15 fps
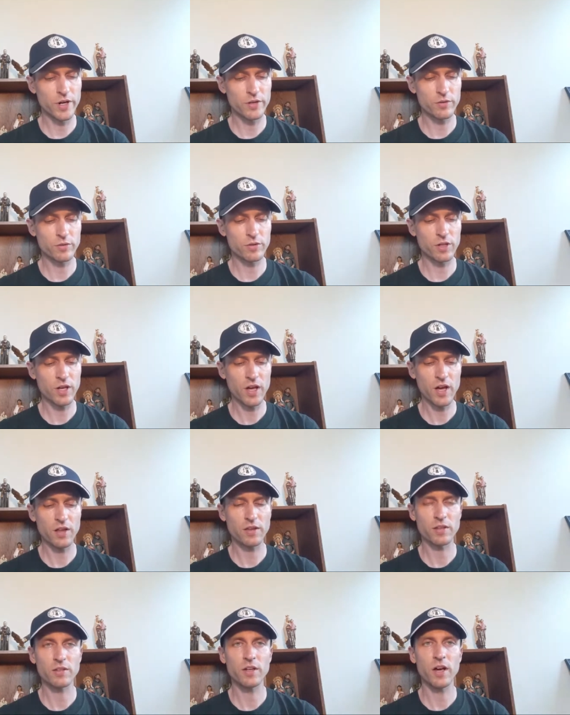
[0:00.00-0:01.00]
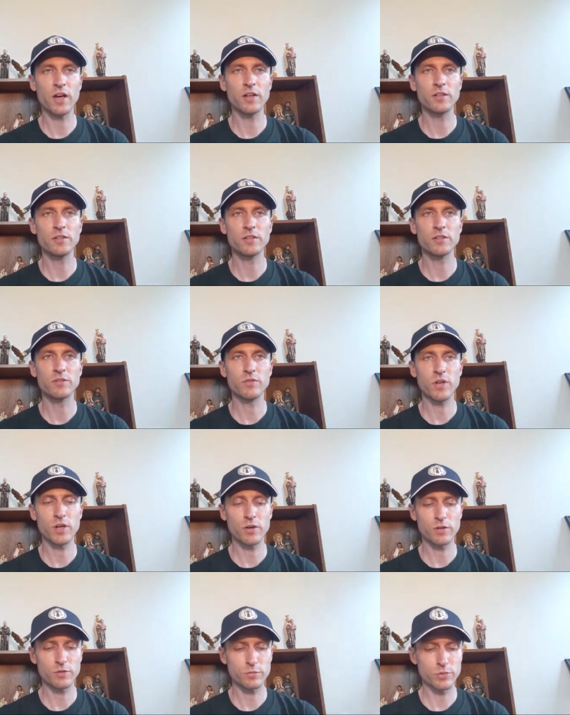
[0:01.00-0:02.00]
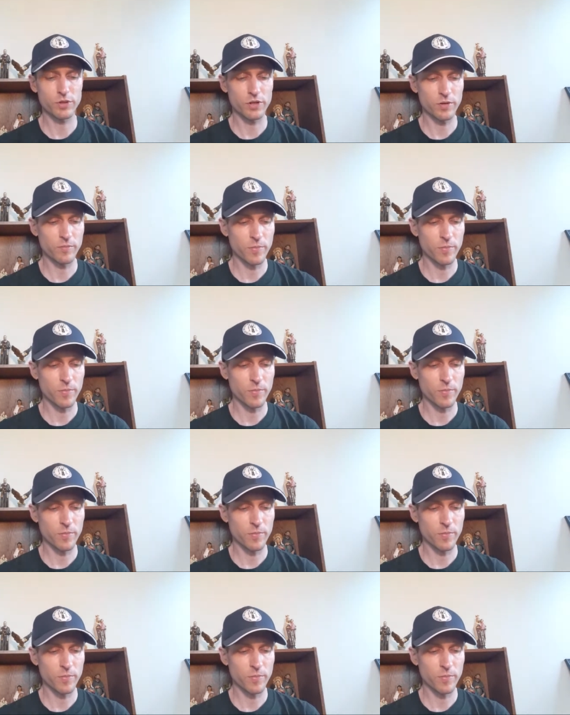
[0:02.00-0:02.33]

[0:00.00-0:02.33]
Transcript: under the Catholic Diocese of Harrisburg.